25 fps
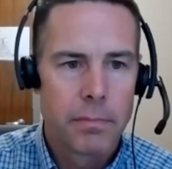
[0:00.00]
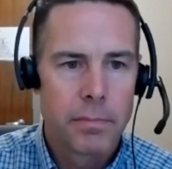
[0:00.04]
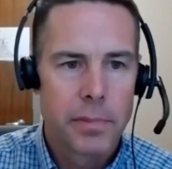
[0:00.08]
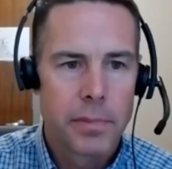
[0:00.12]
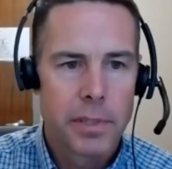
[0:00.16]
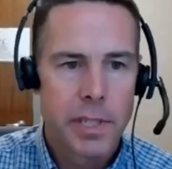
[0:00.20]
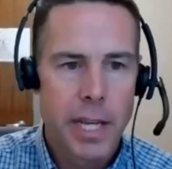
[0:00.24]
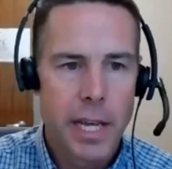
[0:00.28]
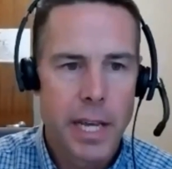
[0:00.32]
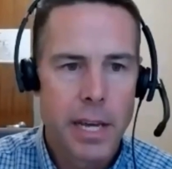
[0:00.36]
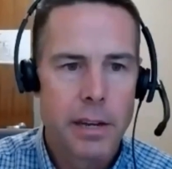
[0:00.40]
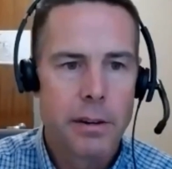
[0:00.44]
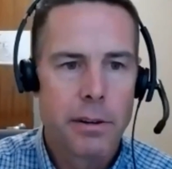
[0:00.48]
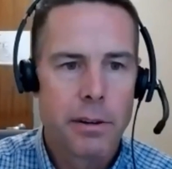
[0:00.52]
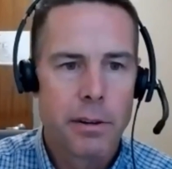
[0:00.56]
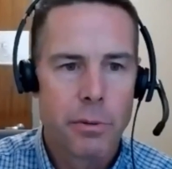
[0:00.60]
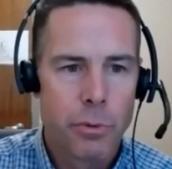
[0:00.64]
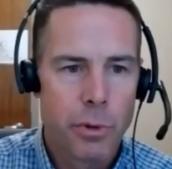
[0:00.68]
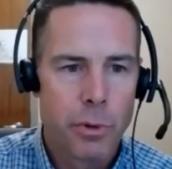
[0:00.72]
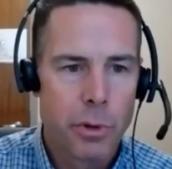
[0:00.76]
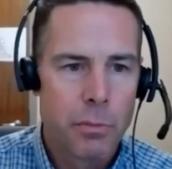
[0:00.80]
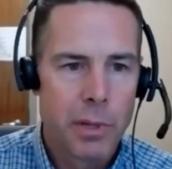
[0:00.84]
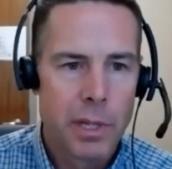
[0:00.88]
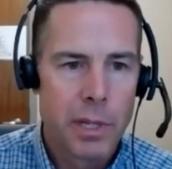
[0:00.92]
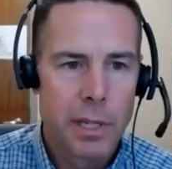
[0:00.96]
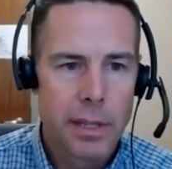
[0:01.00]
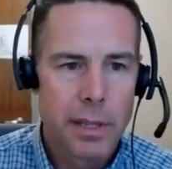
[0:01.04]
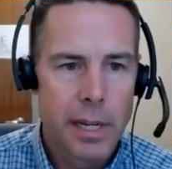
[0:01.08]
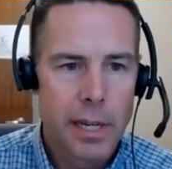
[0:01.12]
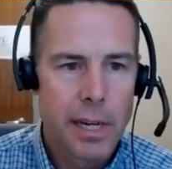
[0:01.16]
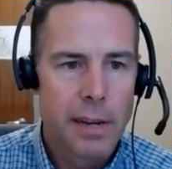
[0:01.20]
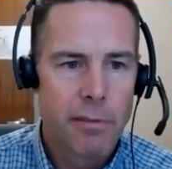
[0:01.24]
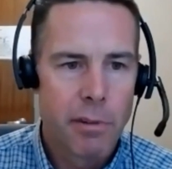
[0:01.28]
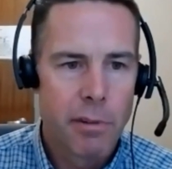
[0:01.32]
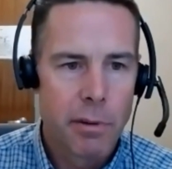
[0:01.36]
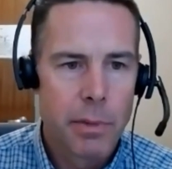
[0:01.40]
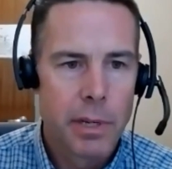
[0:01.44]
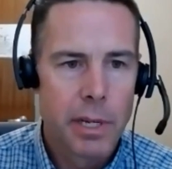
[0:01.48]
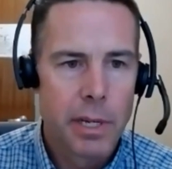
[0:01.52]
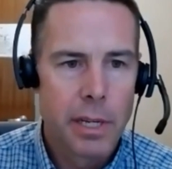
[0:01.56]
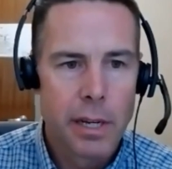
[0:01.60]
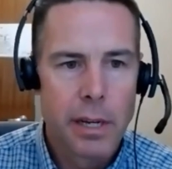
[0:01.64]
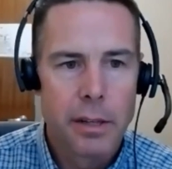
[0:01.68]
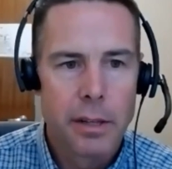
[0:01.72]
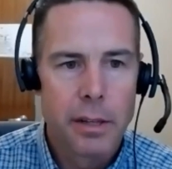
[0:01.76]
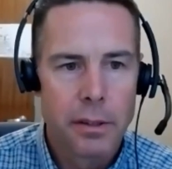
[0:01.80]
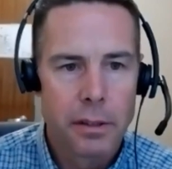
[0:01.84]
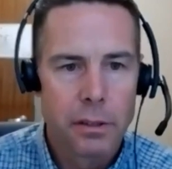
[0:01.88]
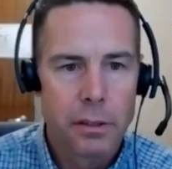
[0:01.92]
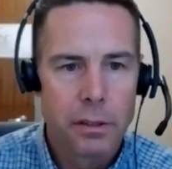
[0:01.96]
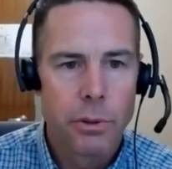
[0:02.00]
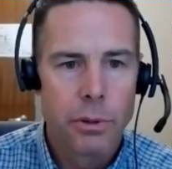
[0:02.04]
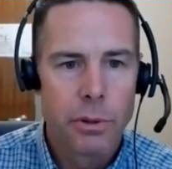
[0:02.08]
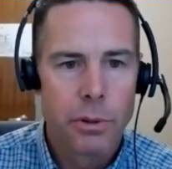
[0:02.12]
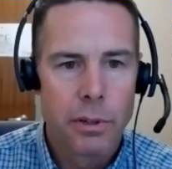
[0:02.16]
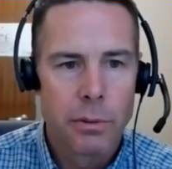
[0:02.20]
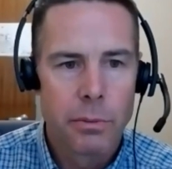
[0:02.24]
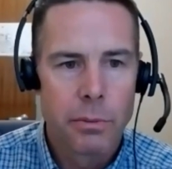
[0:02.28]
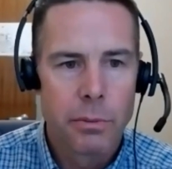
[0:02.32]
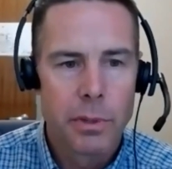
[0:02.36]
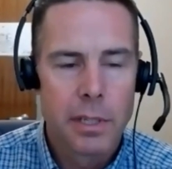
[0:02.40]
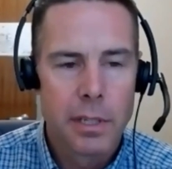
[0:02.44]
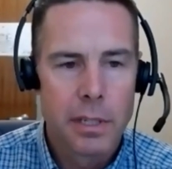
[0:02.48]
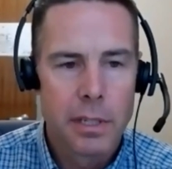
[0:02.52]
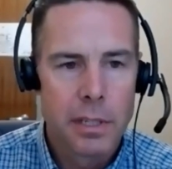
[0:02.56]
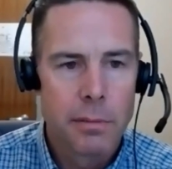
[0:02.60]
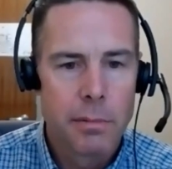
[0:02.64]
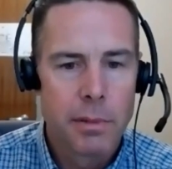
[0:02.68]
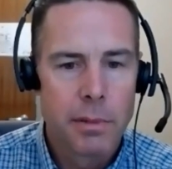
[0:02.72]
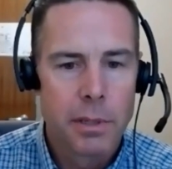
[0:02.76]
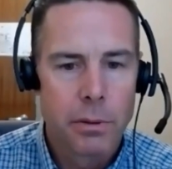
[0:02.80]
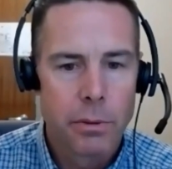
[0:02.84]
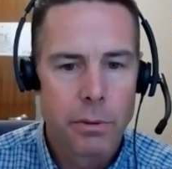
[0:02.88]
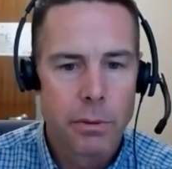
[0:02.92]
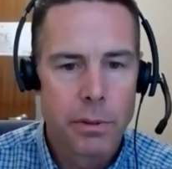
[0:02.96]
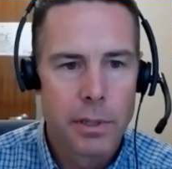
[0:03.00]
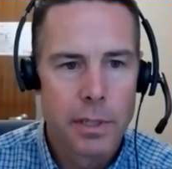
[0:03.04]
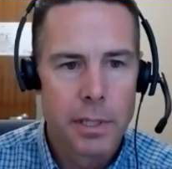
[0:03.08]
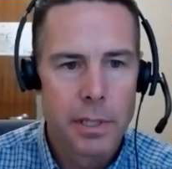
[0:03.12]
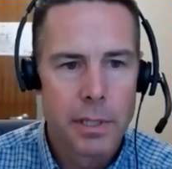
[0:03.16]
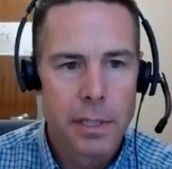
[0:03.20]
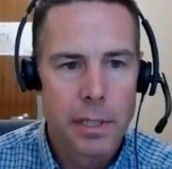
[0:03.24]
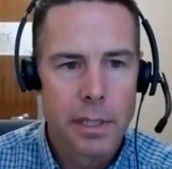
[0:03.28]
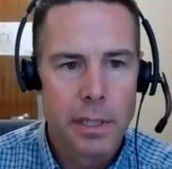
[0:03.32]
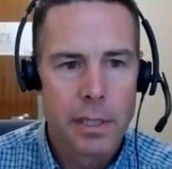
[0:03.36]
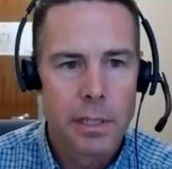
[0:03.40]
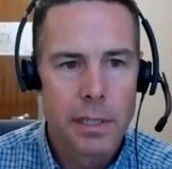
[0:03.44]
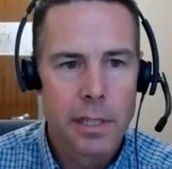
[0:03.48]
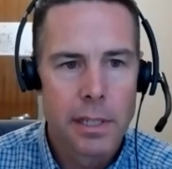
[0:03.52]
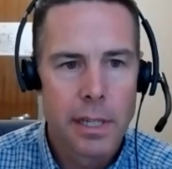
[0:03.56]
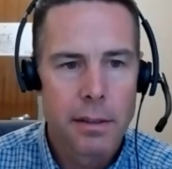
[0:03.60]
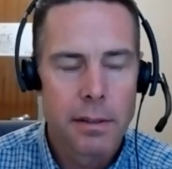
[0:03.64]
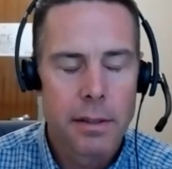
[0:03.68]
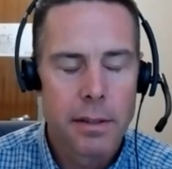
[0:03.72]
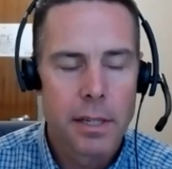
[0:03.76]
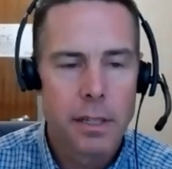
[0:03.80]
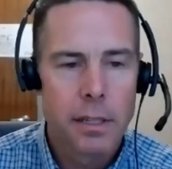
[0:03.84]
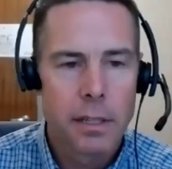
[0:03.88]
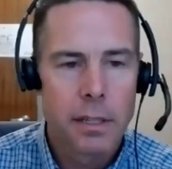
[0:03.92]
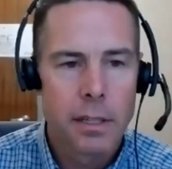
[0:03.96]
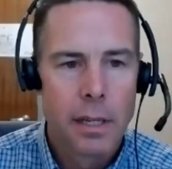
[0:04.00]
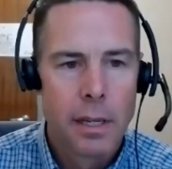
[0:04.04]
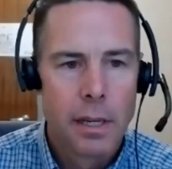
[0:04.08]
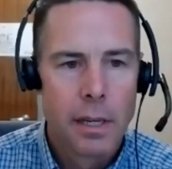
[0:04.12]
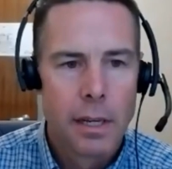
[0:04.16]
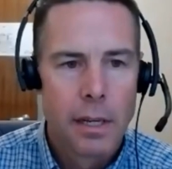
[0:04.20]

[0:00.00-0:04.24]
standard would be that everybody on the court would need to be quarantined. I think